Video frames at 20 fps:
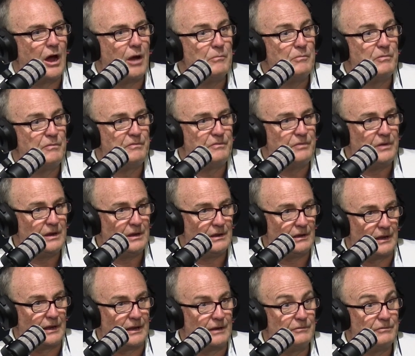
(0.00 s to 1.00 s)
I'm
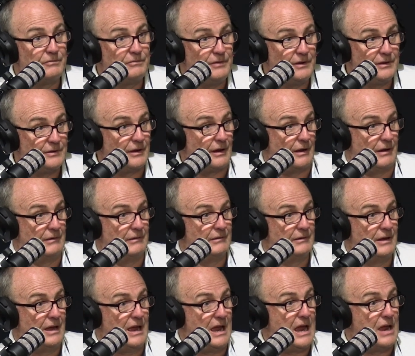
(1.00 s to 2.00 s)
feeling fitter
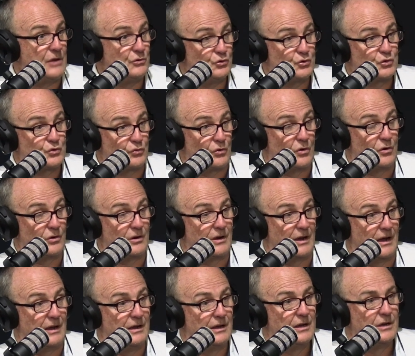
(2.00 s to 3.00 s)
and
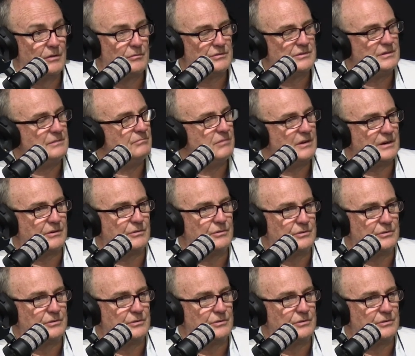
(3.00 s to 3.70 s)
stronger." I said, "What